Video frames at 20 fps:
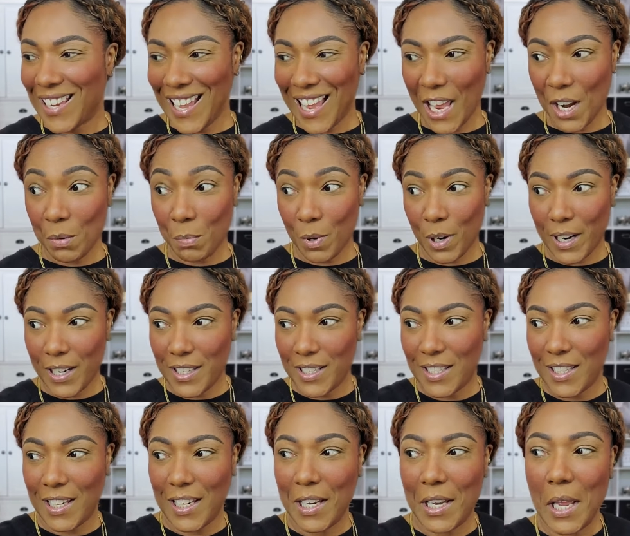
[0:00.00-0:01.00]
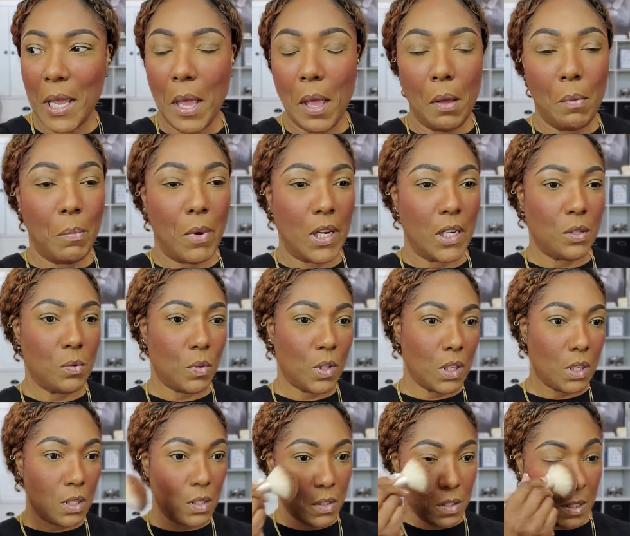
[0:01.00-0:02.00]
kind of pricey. But it's
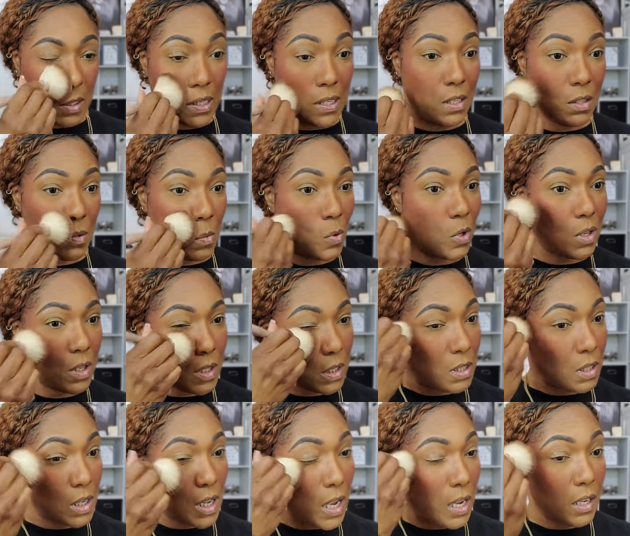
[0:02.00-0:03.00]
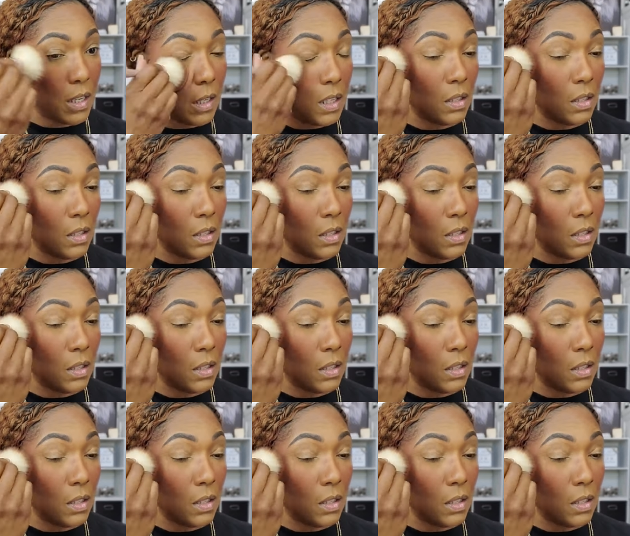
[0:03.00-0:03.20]
one of those things where it's like,